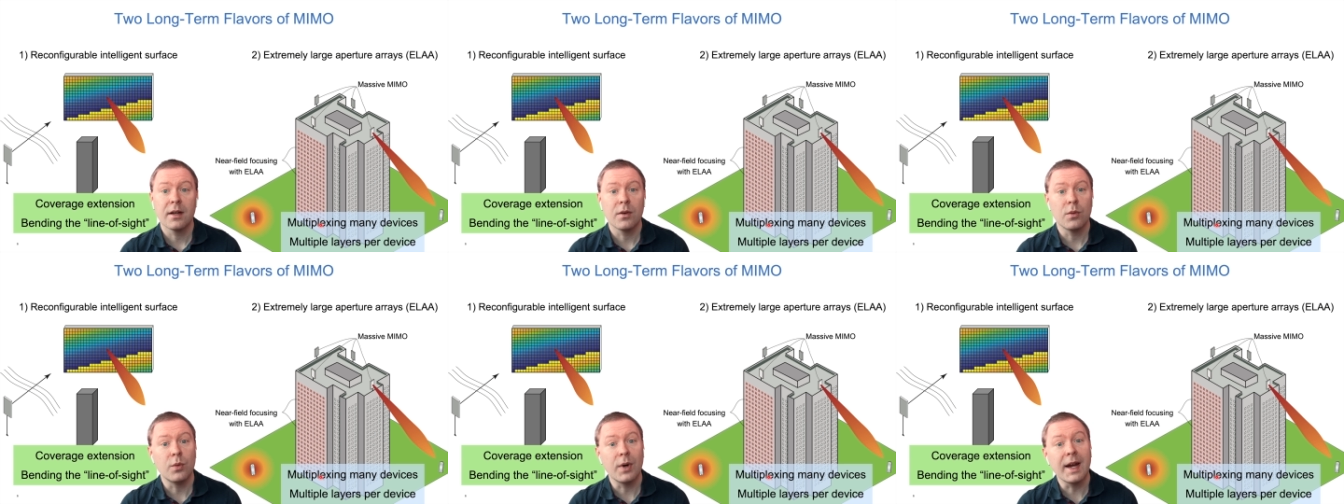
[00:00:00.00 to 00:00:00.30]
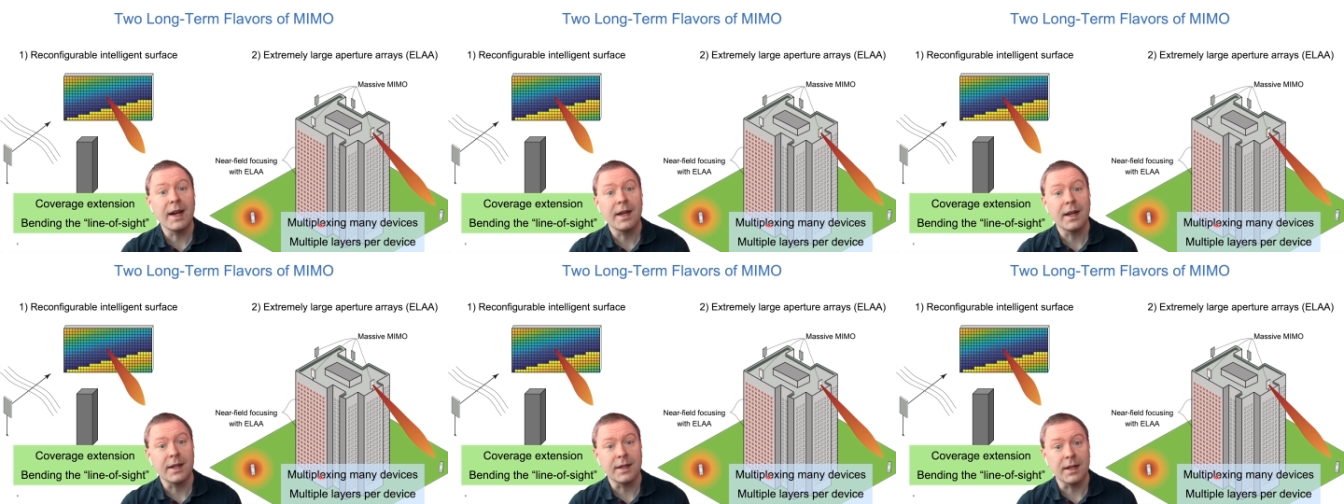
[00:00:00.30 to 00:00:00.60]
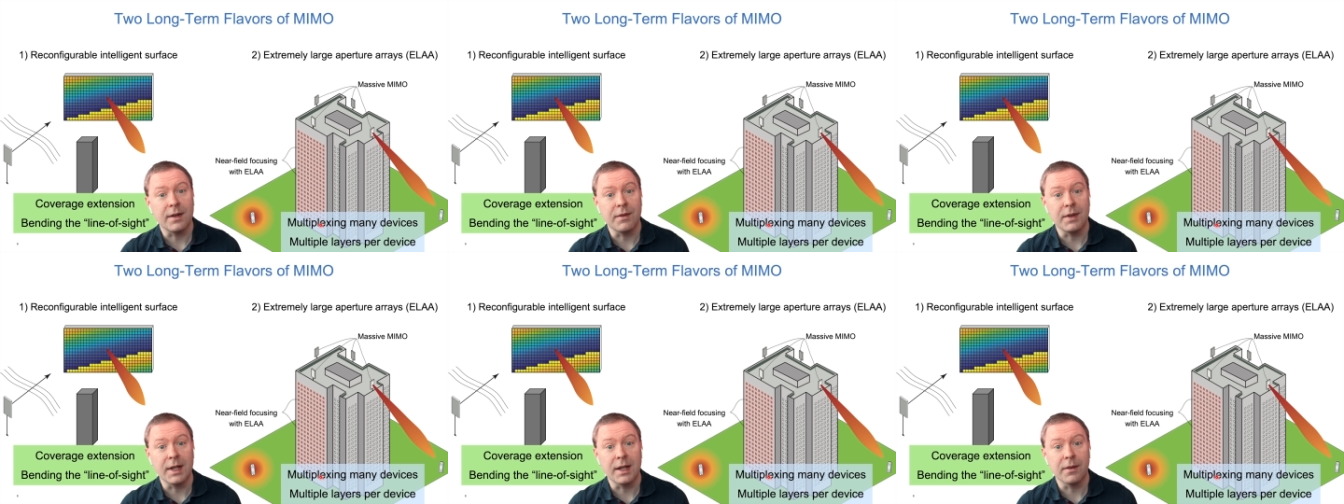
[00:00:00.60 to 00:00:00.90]

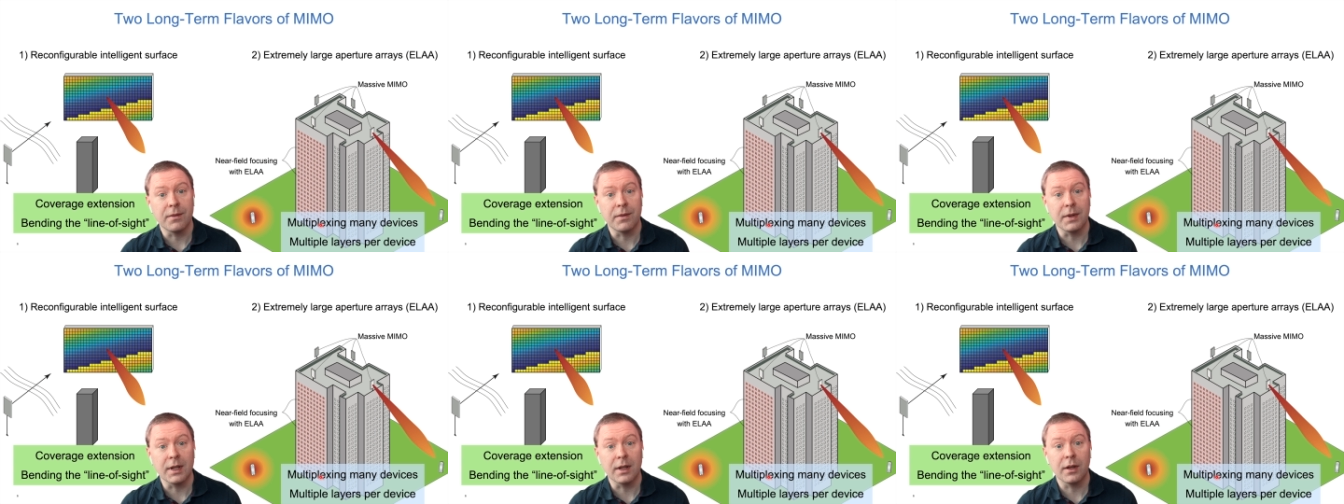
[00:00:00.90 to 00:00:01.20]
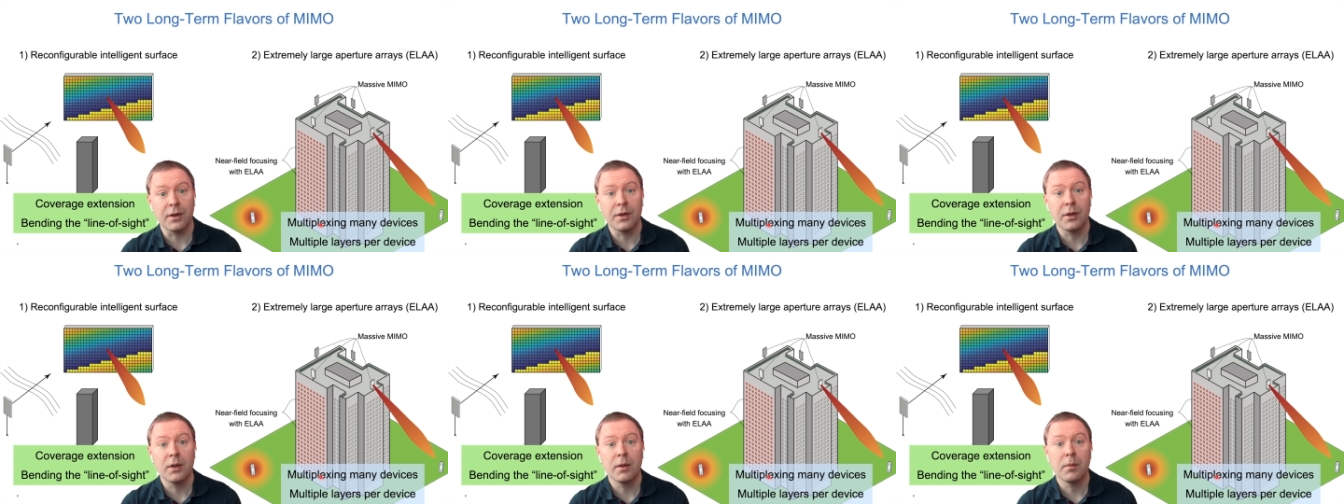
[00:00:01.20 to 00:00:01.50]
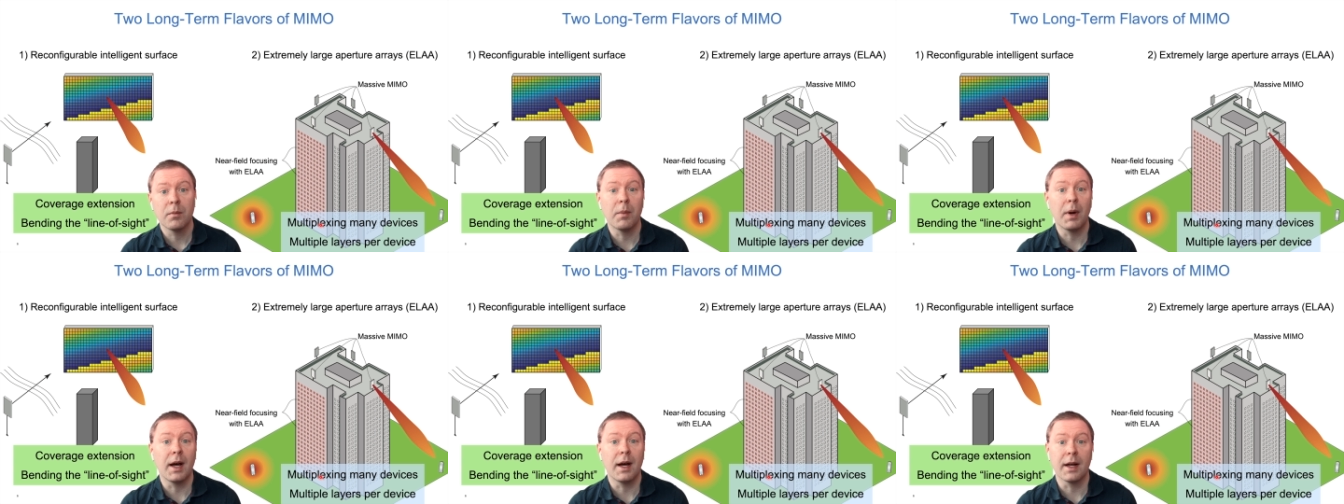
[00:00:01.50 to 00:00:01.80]
radiative near field
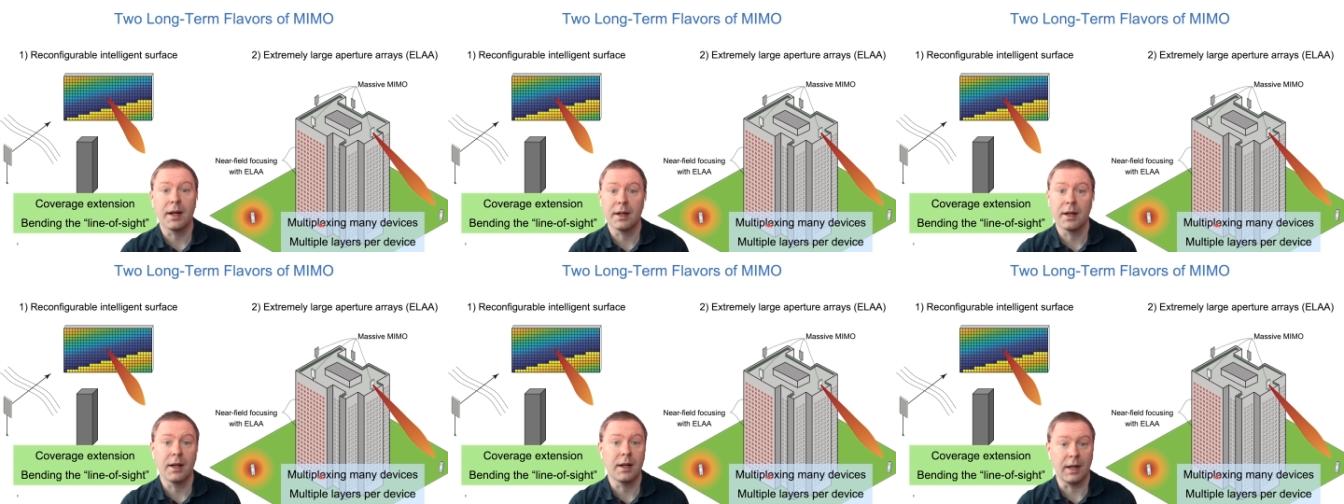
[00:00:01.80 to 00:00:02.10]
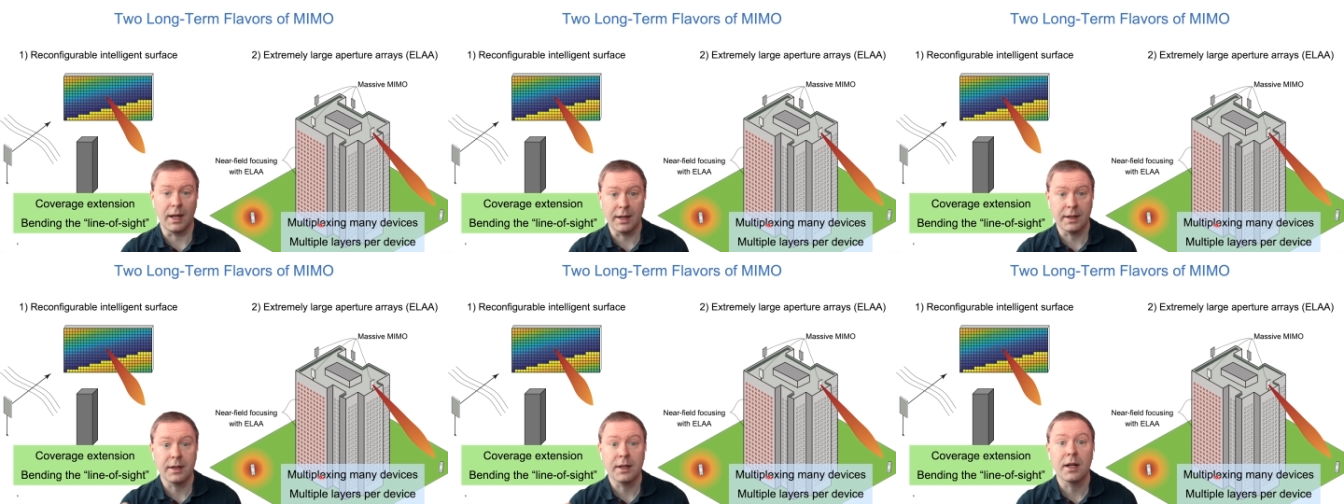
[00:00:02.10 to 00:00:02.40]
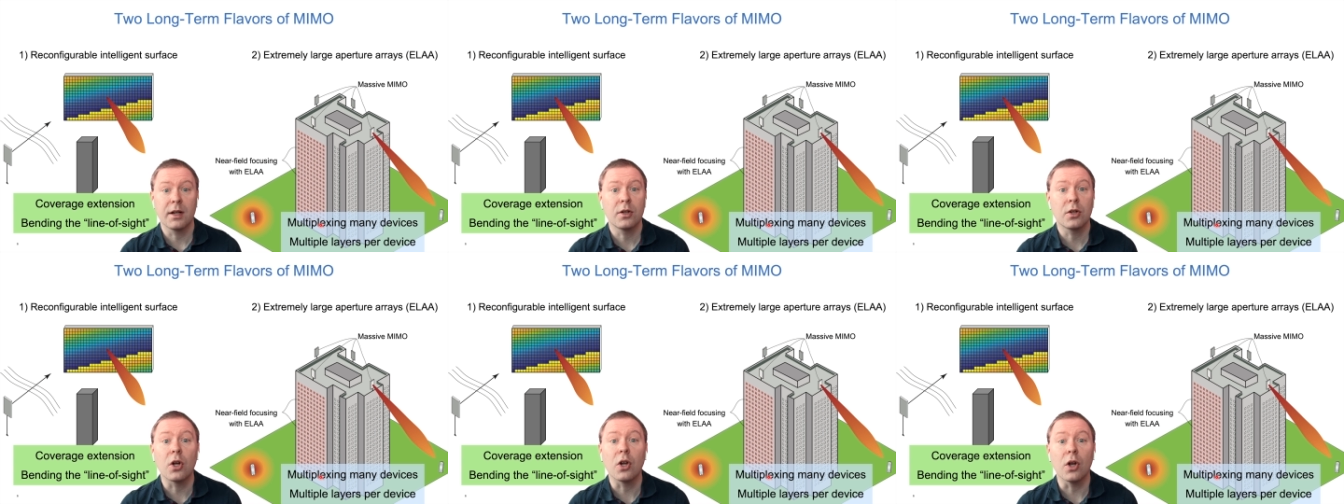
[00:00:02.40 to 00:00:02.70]
by like
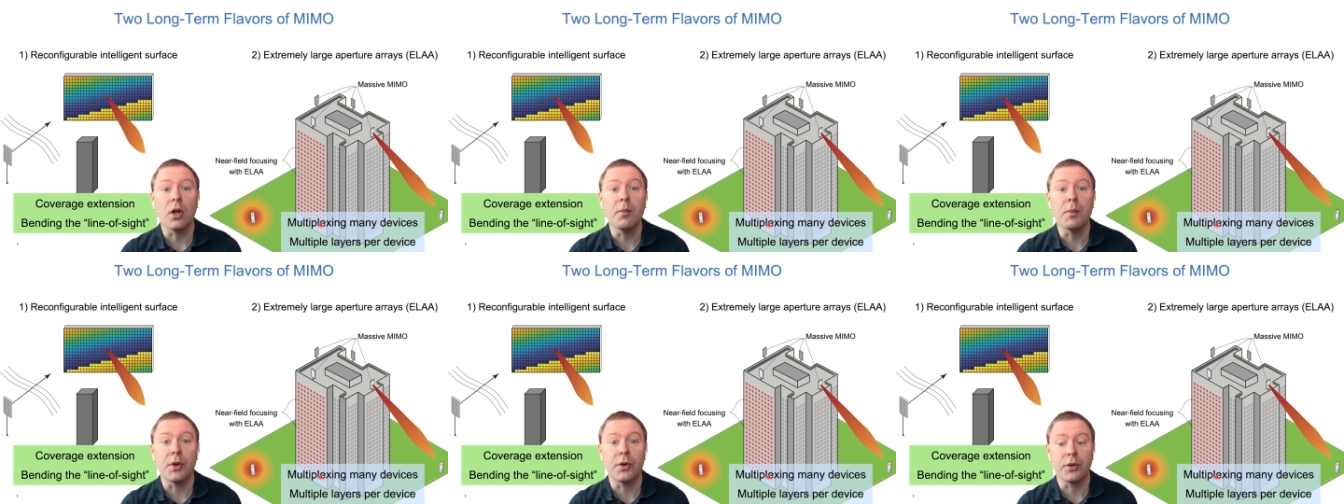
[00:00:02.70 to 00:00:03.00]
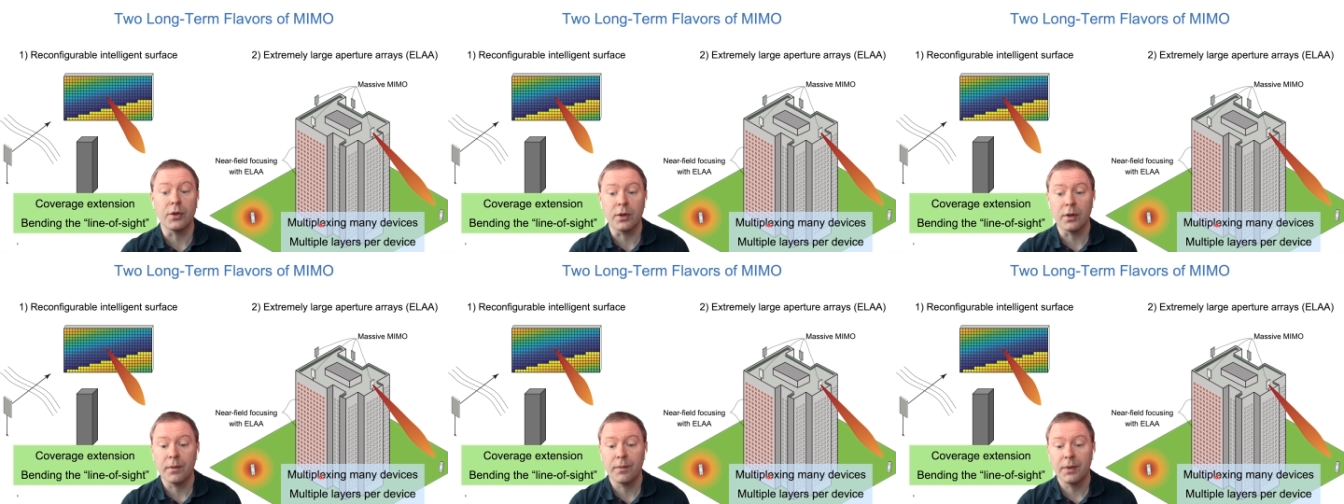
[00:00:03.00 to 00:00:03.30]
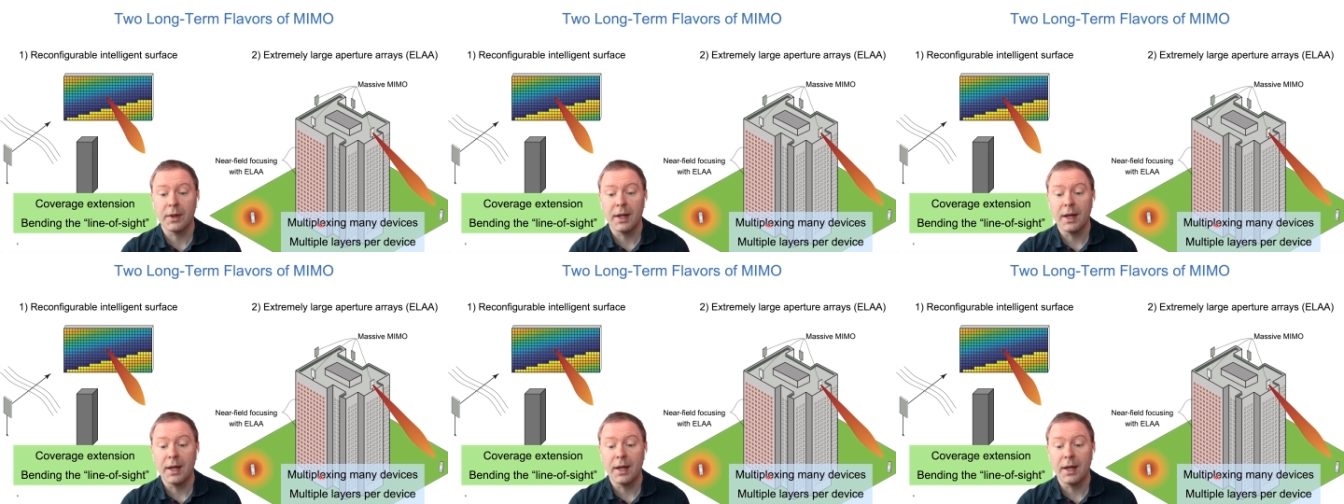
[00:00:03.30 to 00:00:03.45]
kilometer.